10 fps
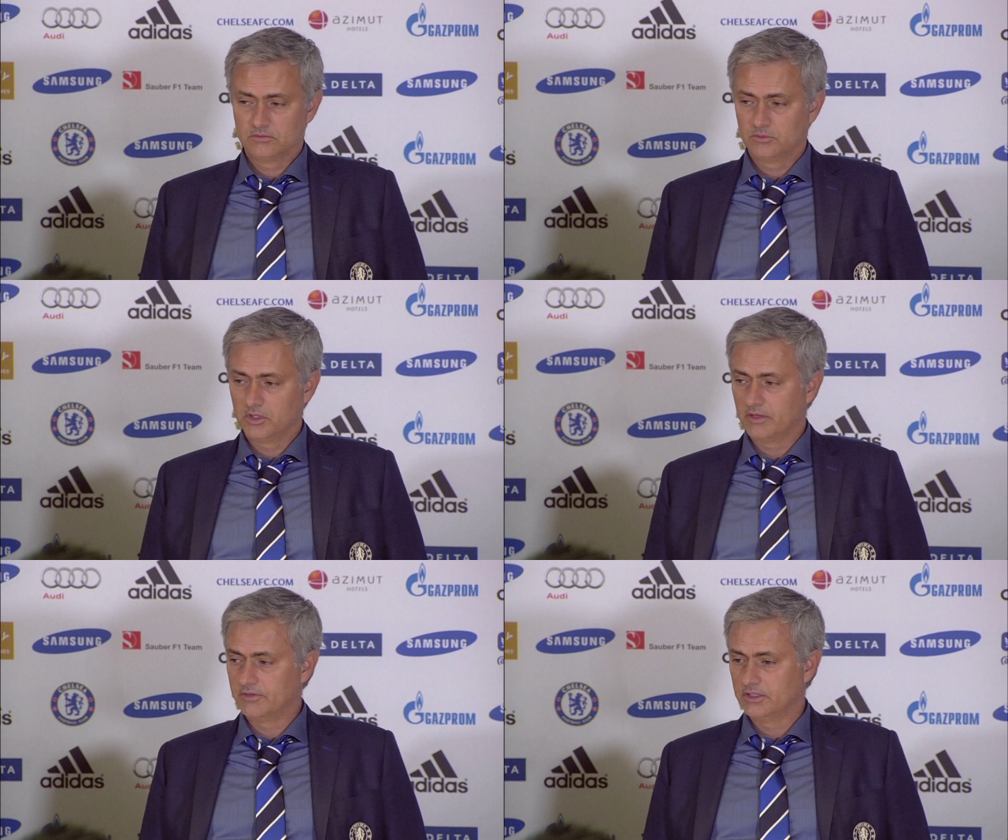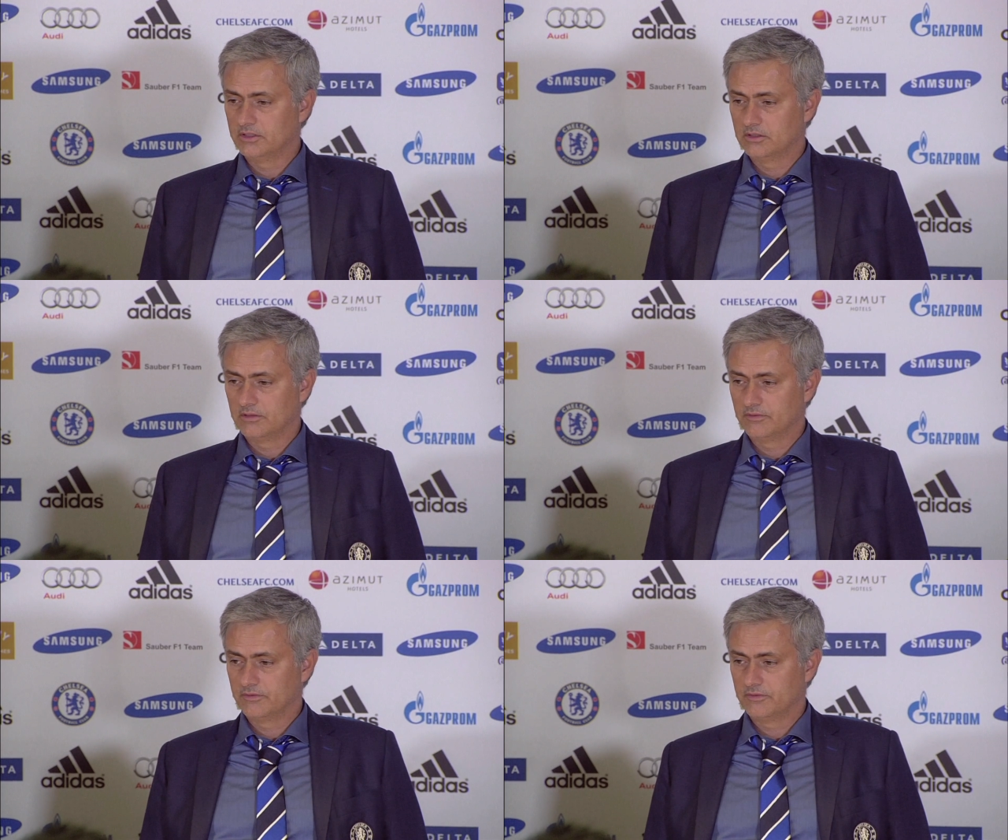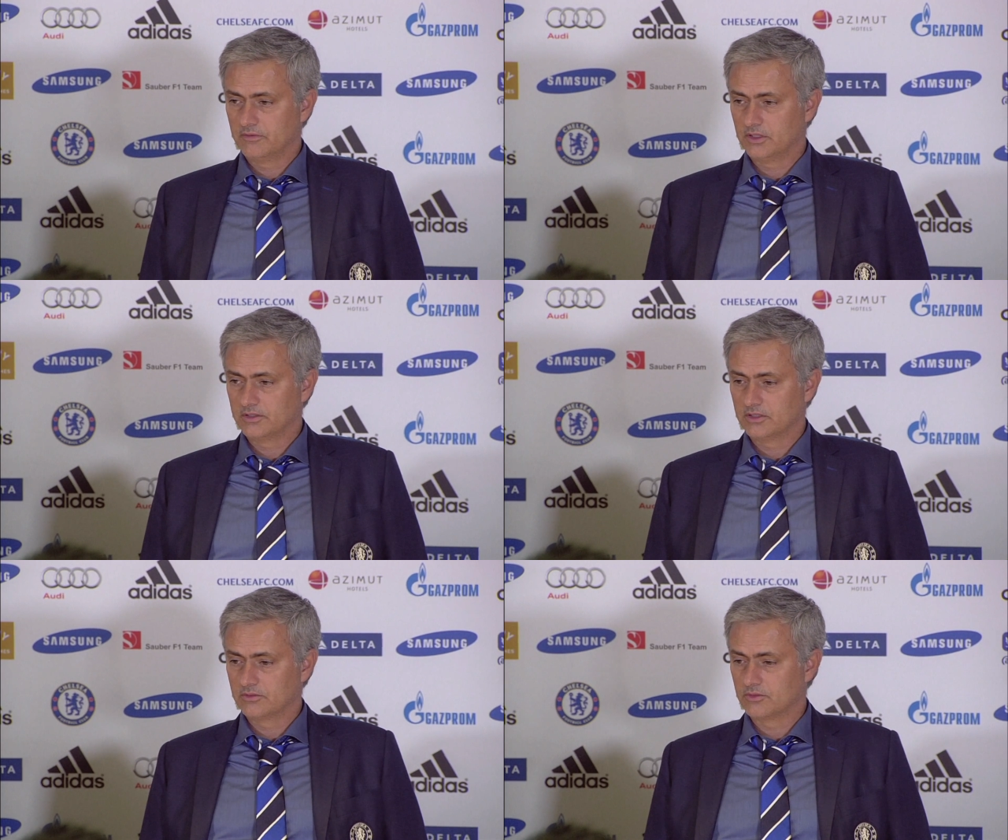We have a lead of, I
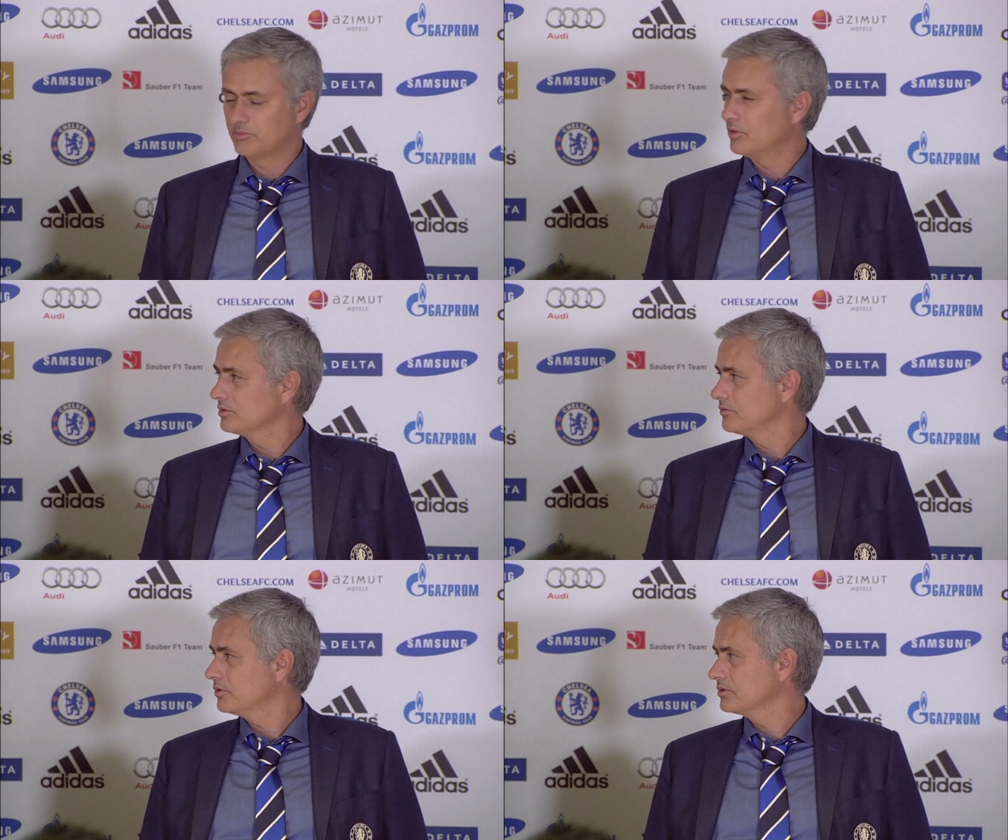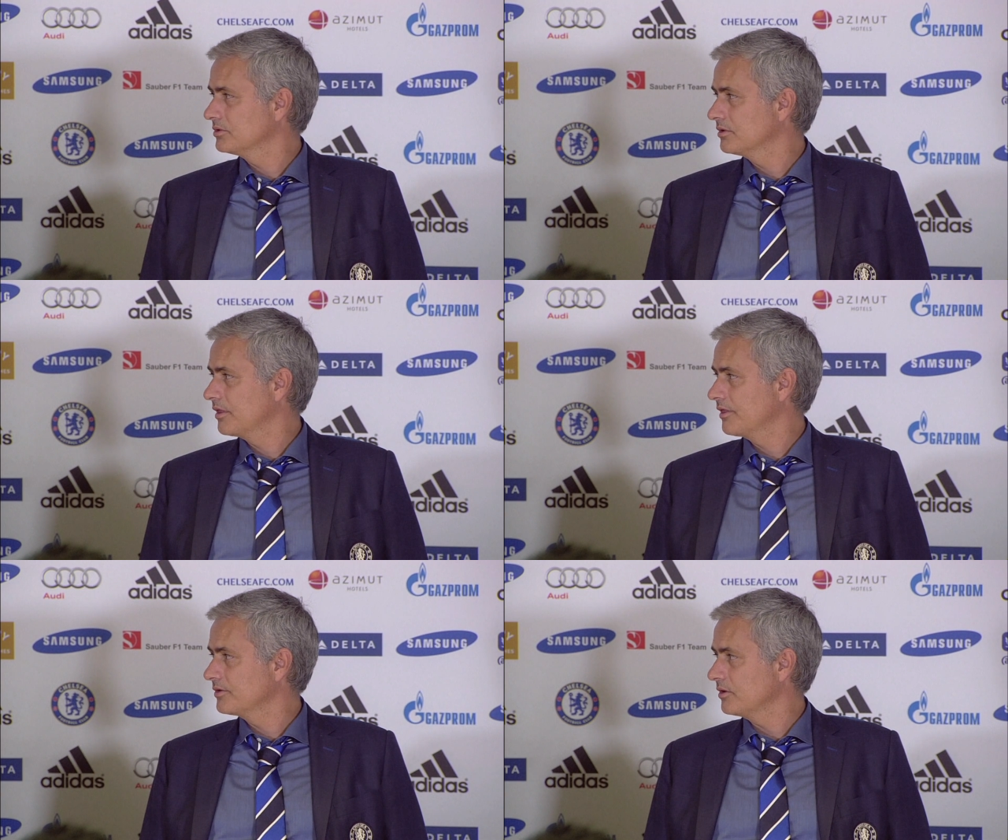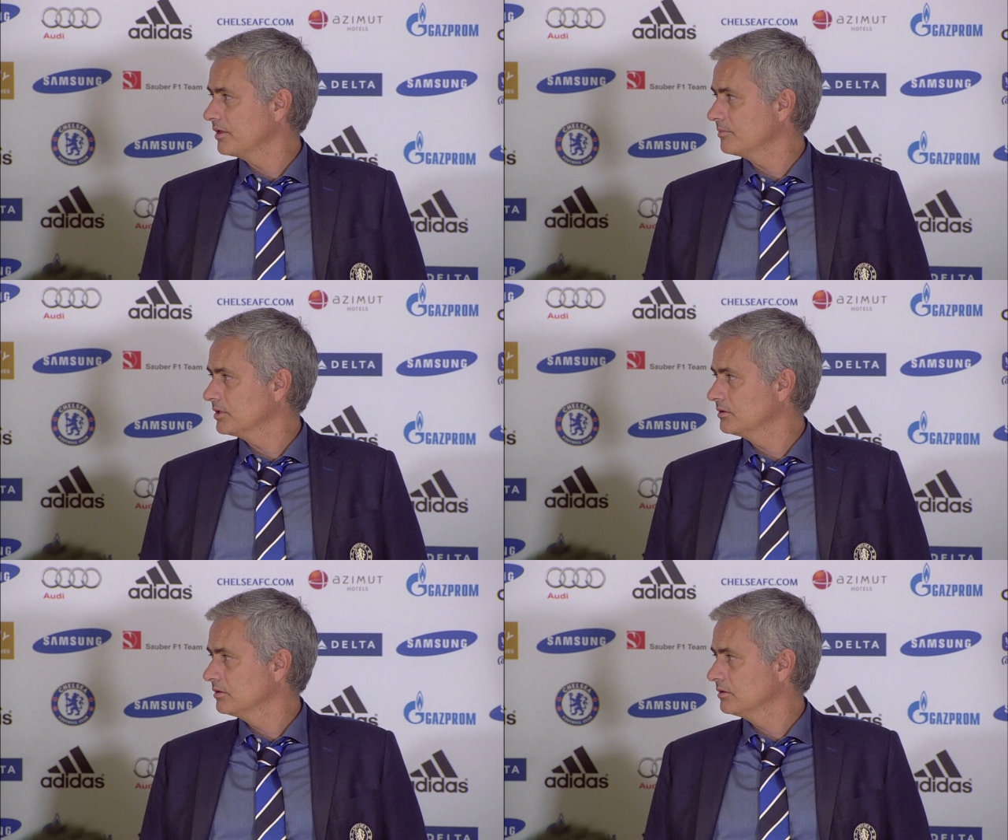think, 3 points for Southampton,